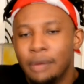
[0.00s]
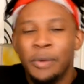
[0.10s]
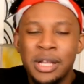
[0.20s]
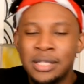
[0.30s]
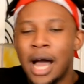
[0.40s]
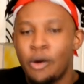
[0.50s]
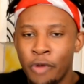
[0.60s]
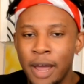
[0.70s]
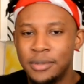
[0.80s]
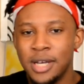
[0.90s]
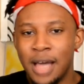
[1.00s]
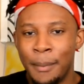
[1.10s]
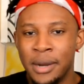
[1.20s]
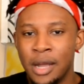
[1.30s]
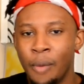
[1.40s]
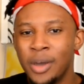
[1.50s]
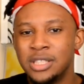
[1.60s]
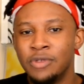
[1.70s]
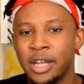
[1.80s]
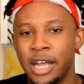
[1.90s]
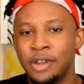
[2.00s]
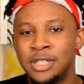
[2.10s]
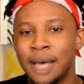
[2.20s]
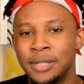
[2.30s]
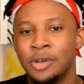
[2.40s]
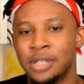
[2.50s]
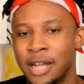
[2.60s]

we just got ripped. I mean, it wasn't really an interception.